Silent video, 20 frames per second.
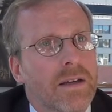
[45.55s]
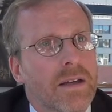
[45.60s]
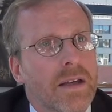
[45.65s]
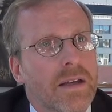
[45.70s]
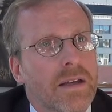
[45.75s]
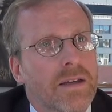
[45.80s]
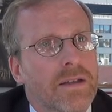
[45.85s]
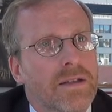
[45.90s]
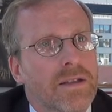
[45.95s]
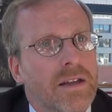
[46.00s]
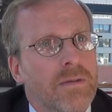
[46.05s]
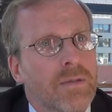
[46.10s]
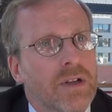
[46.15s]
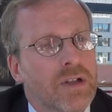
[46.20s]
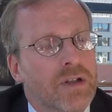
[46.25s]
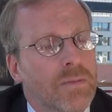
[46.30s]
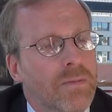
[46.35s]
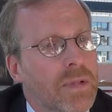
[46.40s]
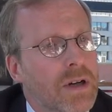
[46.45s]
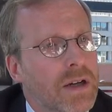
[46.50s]
his
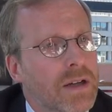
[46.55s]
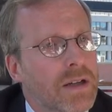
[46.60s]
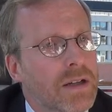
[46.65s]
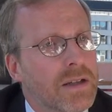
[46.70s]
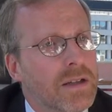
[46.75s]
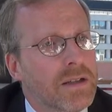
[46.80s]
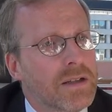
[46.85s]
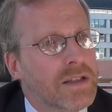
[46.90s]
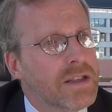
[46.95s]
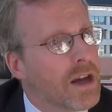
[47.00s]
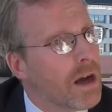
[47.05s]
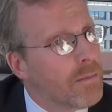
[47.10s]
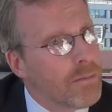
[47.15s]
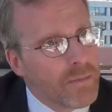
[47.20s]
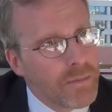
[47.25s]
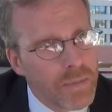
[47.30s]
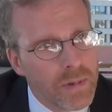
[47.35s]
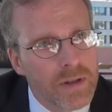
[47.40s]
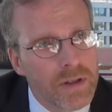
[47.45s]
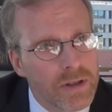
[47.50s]
image among
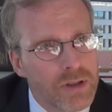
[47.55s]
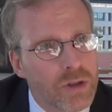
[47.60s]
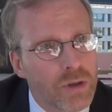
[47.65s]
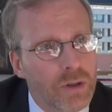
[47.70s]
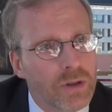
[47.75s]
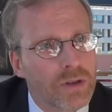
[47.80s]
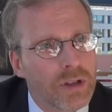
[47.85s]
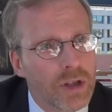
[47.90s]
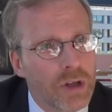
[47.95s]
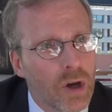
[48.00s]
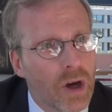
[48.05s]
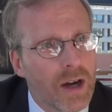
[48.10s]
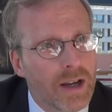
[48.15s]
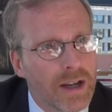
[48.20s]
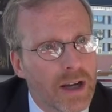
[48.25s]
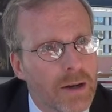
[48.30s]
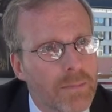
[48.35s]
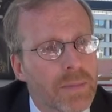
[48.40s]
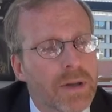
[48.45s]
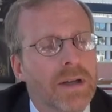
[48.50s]
some has certainly
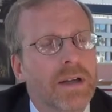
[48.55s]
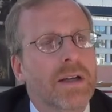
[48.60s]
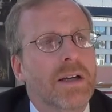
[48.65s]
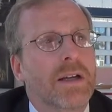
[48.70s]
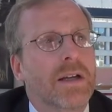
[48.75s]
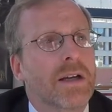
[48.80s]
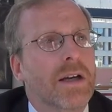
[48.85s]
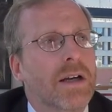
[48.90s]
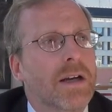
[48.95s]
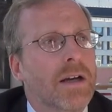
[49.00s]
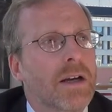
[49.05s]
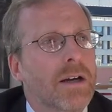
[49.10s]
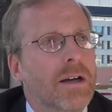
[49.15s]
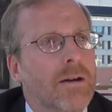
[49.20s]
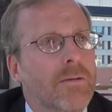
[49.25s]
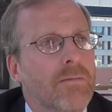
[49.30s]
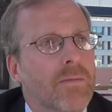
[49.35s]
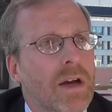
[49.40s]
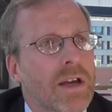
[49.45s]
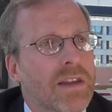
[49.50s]
gone up.
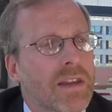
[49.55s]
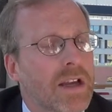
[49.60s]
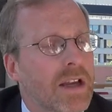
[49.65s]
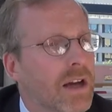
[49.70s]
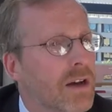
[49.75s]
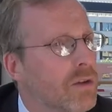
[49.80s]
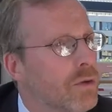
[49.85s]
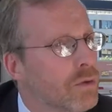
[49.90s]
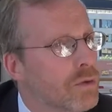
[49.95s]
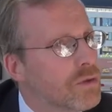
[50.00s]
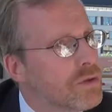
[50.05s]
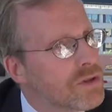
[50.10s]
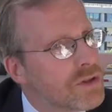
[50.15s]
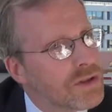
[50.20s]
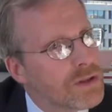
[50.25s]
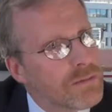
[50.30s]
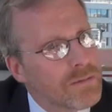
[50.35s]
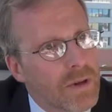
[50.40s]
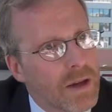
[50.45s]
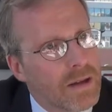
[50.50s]
I think
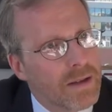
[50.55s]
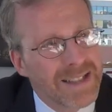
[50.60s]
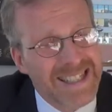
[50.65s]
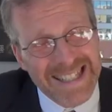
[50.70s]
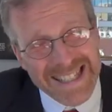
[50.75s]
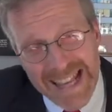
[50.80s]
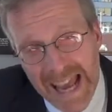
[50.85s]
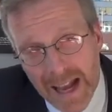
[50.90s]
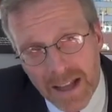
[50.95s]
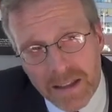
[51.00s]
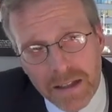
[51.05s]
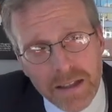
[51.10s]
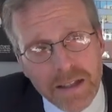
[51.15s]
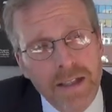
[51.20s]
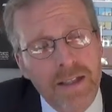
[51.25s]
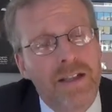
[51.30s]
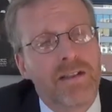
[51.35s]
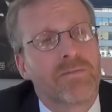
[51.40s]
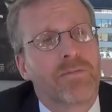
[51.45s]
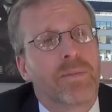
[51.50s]
others,
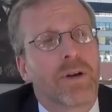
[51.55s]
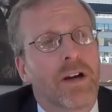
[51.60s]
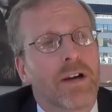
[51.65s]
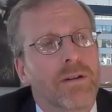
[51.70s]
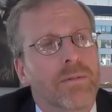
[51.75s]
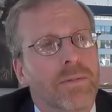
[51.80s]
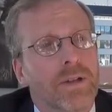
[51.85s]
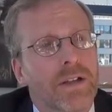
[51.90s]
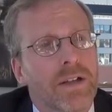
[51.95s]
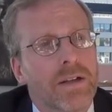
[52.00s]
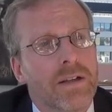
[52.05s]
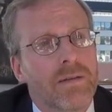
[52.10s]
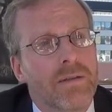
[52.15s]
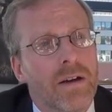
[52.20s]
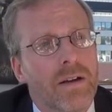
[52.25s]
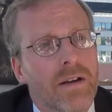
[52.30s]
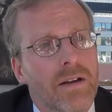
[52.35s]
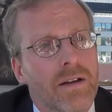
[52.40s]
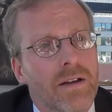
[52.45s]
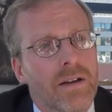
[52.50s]
sadly, have probably
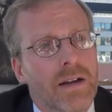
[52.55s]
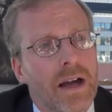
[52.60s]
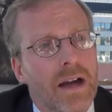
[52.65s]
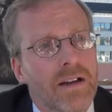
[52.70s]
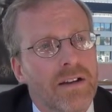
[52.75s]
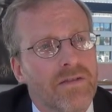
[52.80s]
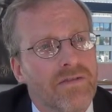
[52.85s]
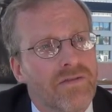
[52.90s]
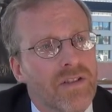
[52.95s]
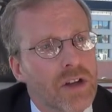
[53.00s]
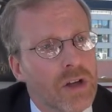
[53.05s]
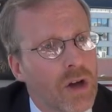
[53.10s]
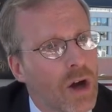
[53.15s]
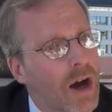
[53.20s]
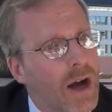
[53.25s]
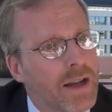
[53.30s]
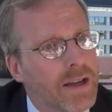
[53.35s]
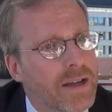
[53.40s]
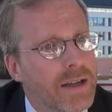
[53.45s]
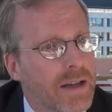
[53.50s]
kind of
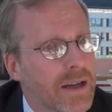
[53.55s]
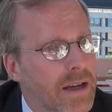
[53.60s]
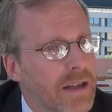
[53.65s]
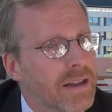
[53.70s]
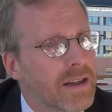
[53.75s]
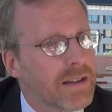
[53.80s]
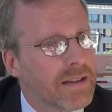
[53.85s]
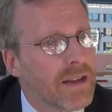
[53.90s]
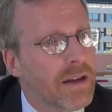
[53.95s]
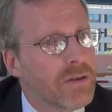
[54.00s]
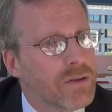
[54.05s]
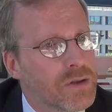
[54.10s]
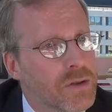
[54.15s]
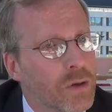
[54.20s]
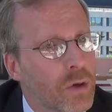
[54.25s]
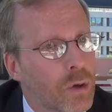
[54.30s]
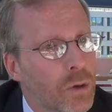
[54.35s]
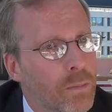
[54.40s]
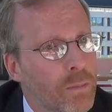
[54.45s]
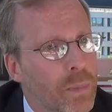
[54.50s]
forgotten, and I think that was
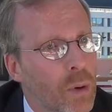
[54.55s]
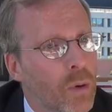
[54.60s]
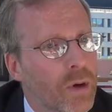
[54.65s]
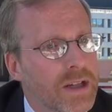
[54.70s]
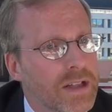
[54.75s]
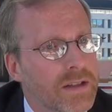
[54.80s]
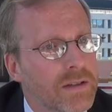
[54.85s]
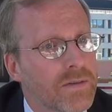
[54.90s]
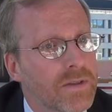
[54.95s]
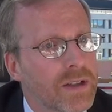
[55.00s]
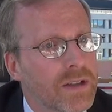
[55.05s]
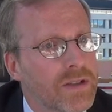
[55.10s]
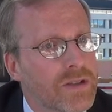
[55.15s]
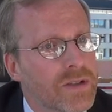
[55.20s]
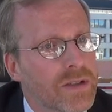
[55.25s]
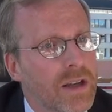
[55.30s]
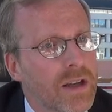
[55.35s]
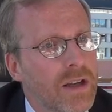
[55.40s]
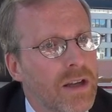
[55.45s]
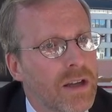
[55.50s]
the whole point of
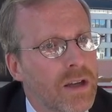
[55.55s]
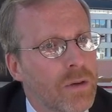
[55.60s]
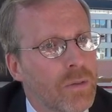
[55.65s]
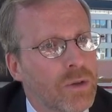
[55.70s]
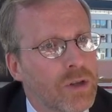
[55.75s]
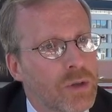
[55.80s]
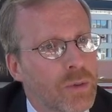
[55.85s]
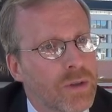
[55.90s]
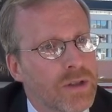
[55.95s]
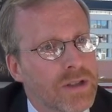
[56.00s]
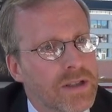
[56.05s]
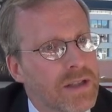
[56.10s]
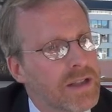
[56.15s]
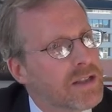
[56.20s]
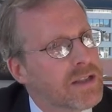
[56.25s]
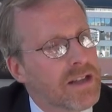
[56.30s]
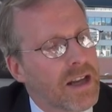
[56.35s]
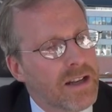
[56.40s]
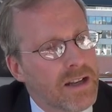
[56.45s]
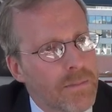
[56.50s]
this, which was to
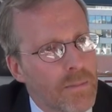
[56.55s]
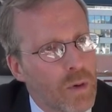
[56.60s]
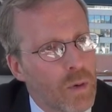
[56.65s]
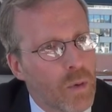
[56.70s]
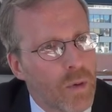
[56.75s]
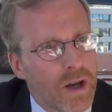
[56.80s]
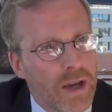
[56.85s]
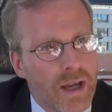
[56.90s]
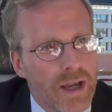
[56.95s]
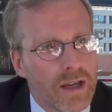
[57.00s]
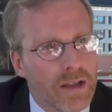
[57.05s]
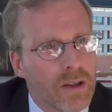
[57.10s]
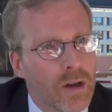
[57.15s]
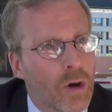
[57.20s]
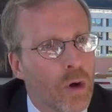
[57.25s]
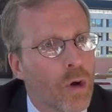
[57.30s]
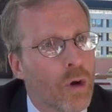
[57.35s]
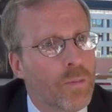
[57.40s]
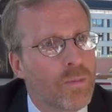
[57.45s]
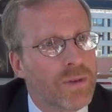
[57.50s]
send him away in
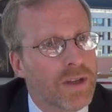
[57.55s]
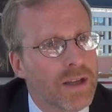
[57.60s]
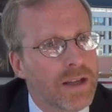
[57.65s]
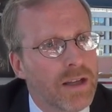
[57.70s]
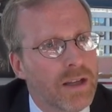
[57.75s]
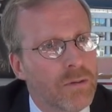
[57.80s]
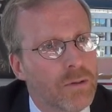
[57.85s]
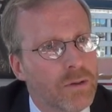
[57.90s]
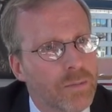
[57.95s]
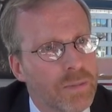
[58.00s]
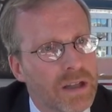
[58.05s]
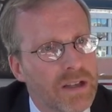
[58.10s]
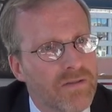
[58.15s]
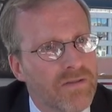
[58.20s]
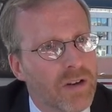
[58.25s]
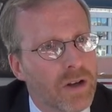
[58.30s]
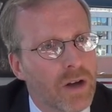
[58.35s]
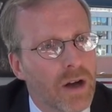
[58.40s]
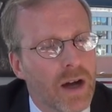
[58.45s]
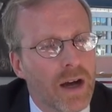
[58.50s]
the hope that he would be
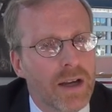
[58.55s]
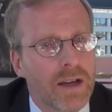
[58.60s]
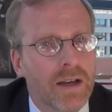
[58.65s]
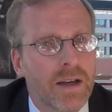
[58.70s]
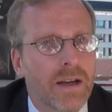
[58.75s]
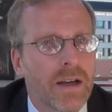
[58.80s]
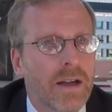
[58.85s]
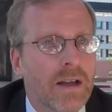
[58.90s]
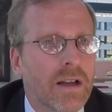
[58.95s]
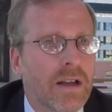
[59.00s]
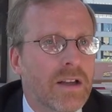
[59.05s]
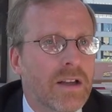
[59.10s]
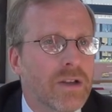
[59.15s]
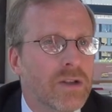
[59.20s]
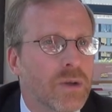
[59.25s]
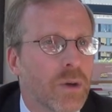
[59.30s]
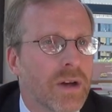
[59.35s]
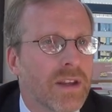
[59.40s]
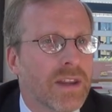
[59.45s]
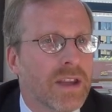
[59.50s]
forgotten.
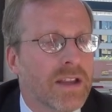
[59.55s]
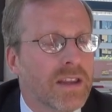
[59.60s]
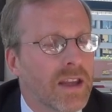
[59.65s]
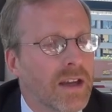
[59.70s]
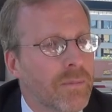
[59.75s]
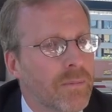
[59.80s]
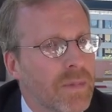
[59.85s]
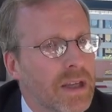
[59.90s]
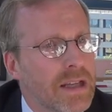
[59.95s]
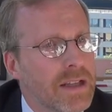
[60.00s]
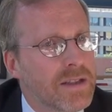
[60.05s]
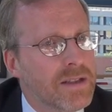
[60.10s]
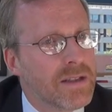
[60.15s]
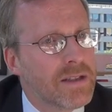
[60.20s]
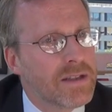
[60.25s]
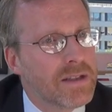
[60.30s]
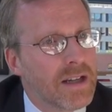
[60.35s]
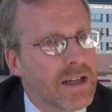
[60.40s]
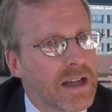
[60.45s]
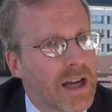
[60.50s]
So I think that means
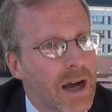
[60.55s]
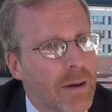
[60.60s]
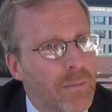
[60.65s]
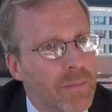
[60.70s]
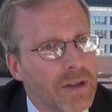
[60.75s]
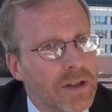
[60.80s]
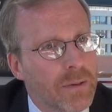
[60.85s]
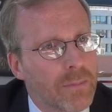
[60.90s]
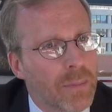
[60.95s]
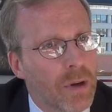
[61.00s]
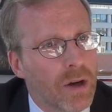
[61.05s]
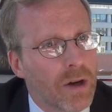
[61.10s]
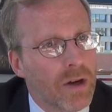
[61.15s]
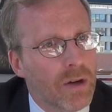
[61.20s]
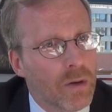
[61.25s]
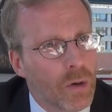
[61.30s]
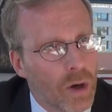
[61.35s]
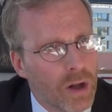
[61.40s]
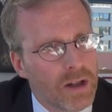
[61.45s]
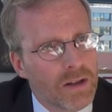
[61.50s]
it's incumbent
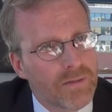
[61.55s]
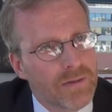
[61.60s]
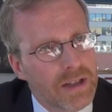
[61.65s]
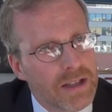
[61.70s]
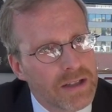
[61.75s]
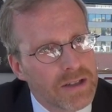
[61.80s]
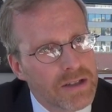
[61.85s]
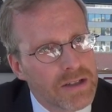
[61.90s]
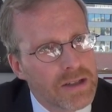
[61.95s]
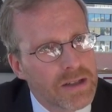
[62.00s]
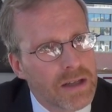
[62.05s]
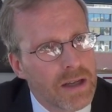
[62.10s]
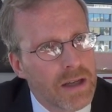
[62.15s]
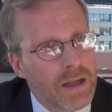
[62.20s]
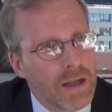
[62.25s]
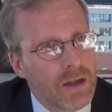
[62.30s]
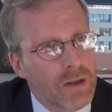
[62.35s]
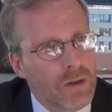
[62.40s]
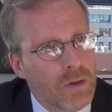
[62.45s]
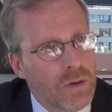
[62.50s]
upon all of us
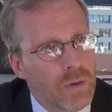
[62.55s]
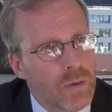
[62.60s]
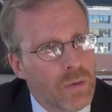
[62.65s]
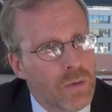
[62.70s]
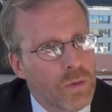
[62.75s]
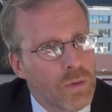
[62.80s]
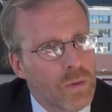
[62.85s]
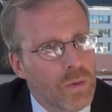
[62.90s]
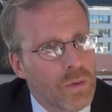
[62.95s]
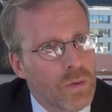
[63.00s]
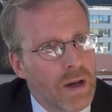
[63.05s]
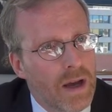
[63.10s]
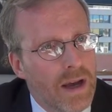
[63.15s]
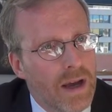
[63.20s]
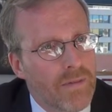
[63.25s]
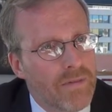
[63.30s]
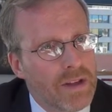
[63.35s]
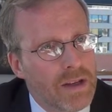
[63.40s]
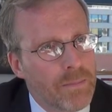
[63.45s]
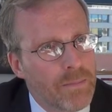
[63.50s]
who
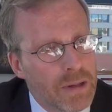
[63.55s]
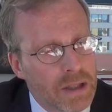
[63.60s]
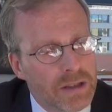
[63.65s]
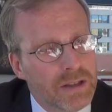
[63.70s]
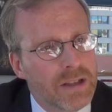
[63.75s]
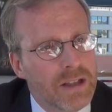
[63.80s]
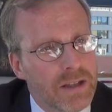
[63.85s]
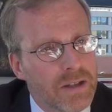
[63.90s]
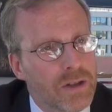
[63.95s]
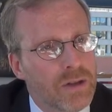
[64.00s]
have the ability